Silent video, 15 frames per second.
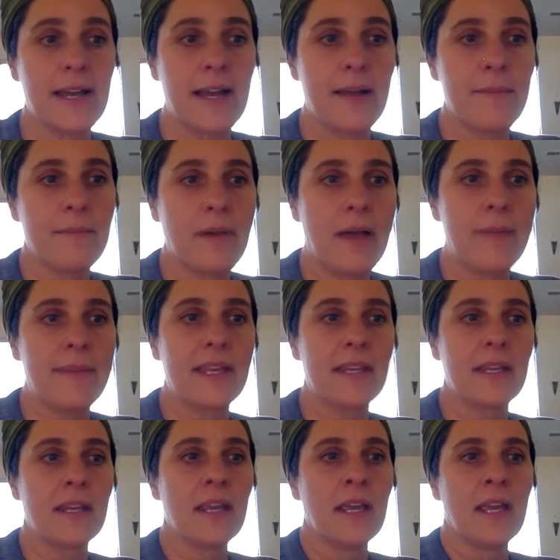Um, I
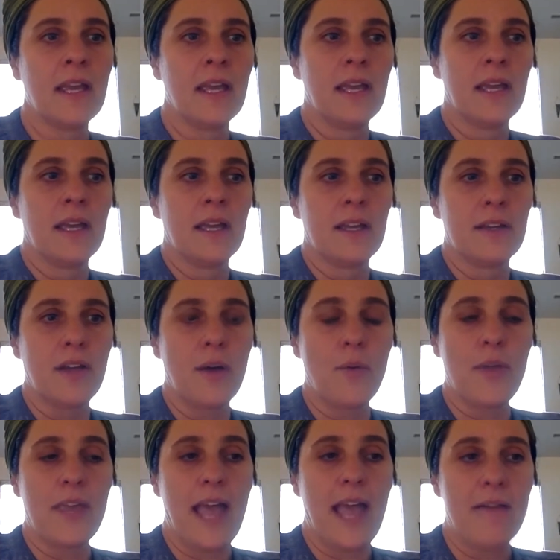mean,
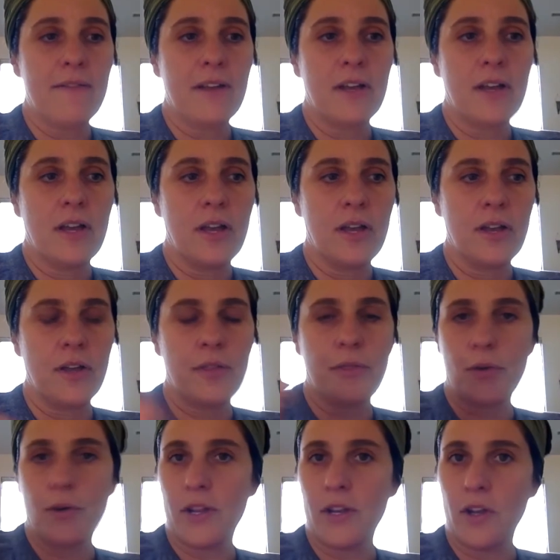we have a,
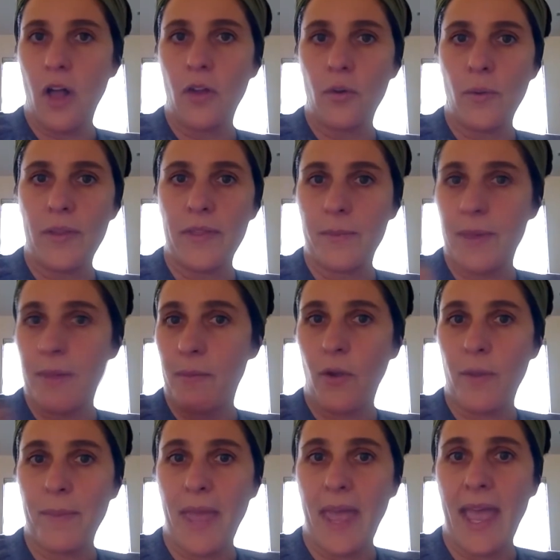$30 one that people
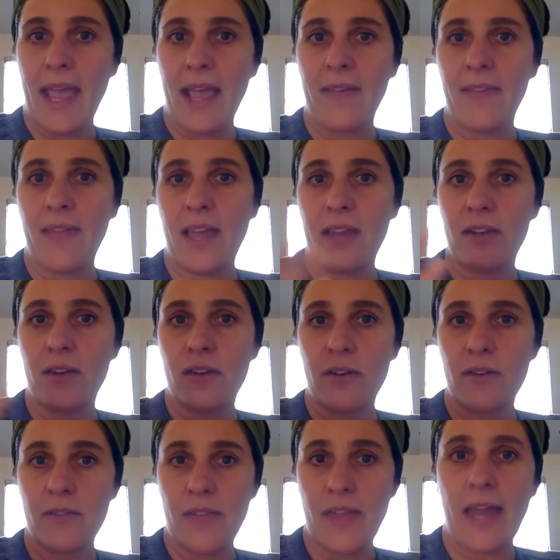can pay and
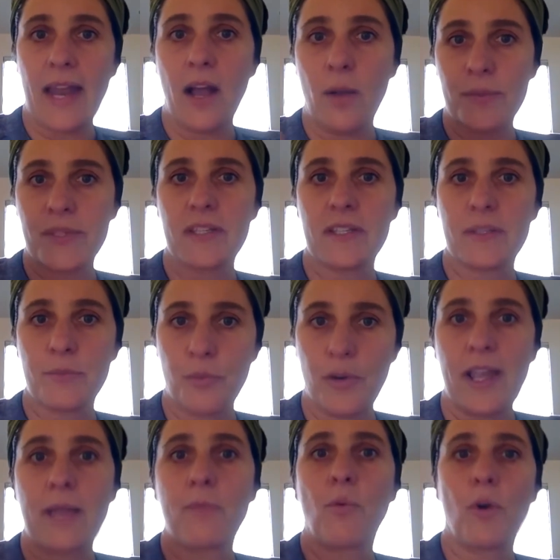then that helps us
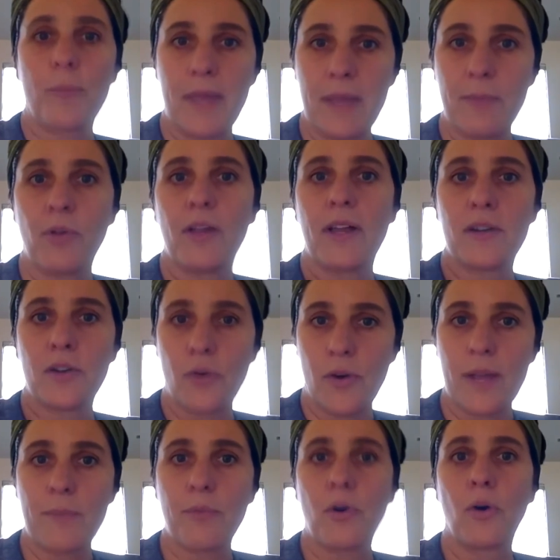bring more people and
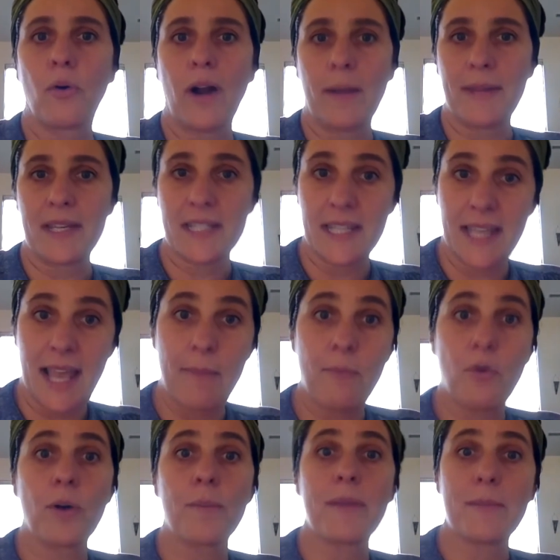create programming to get
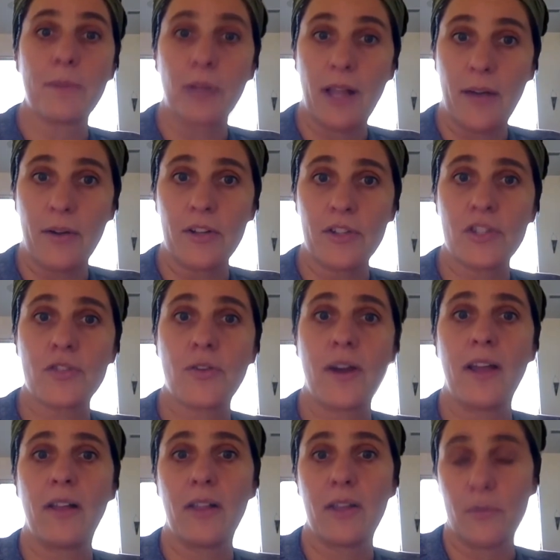more people out onto
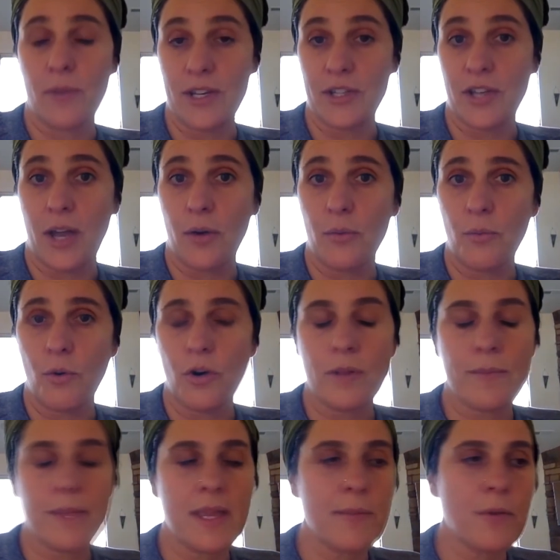trail and reach out more
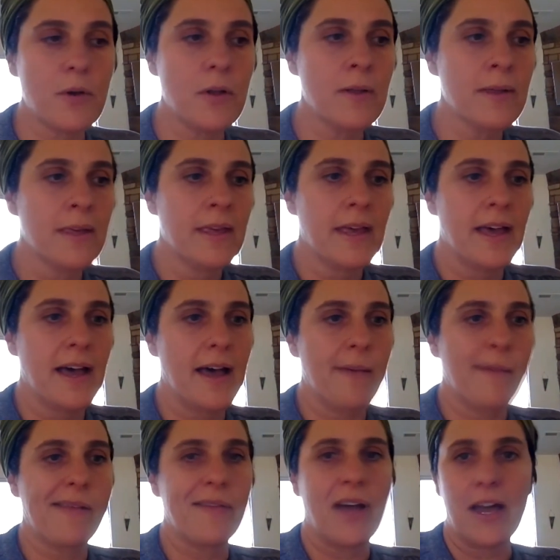to people
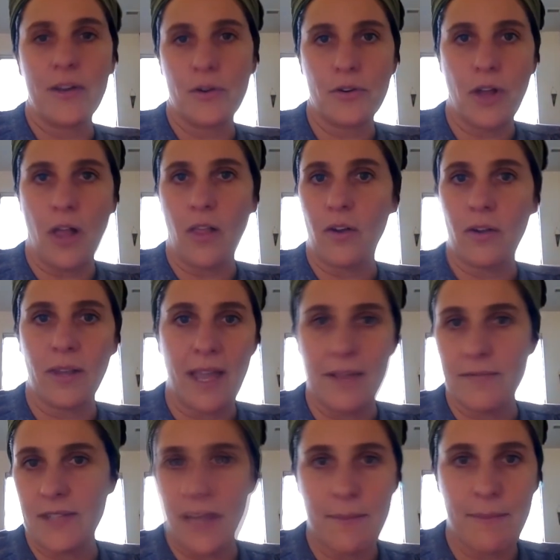um, we have a $100
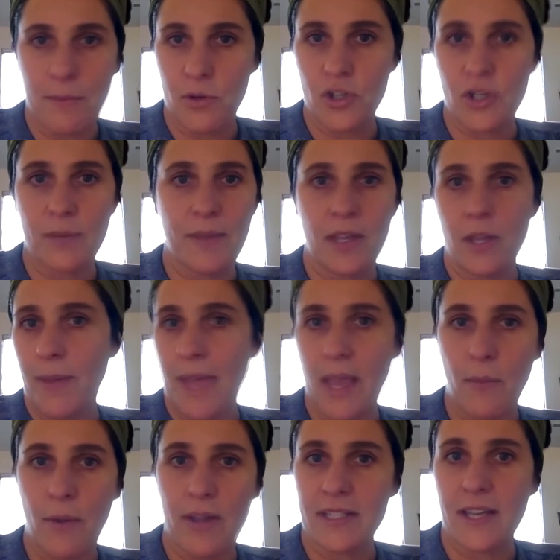lifetime membership that you
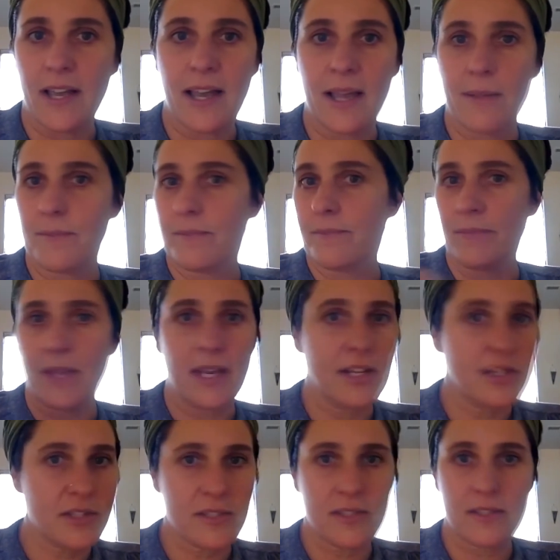pay one time and
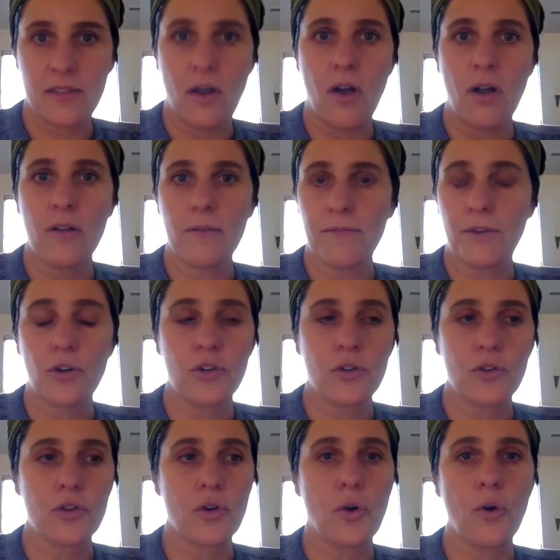it's all for
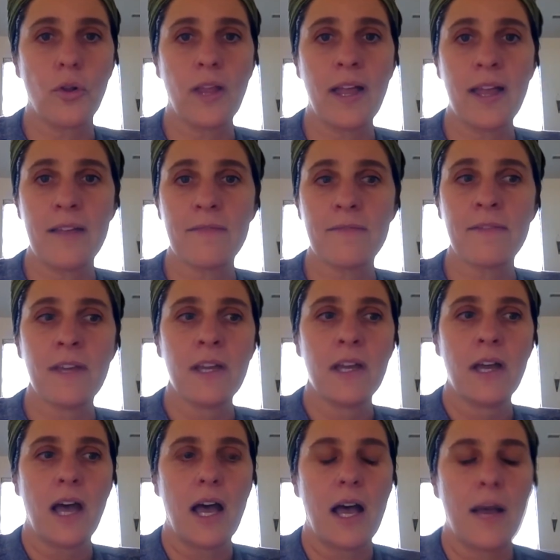your whole life
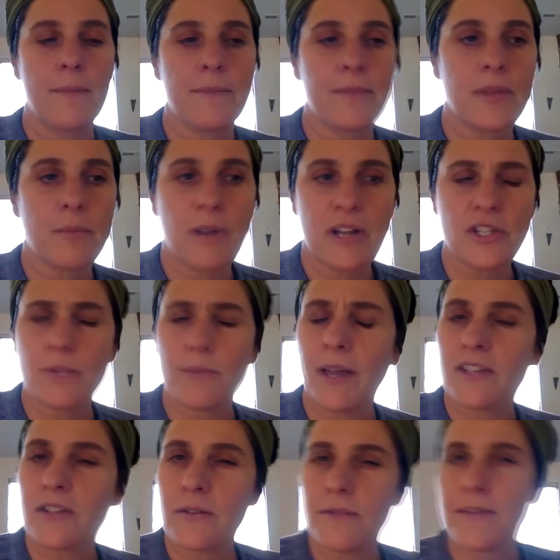um, the branch
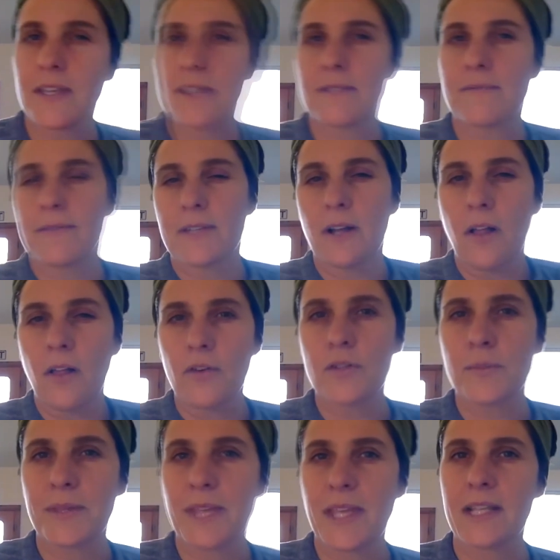ambassador fee is
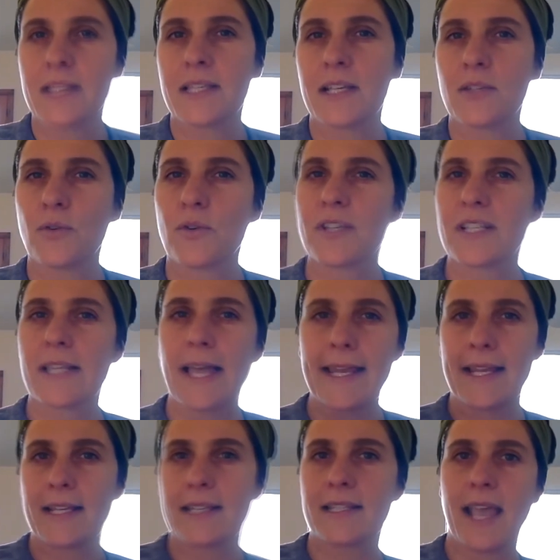$50 but then it's like sort of
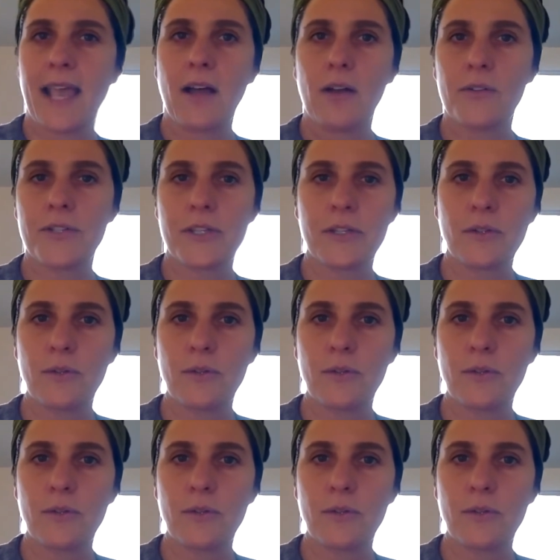sliding scale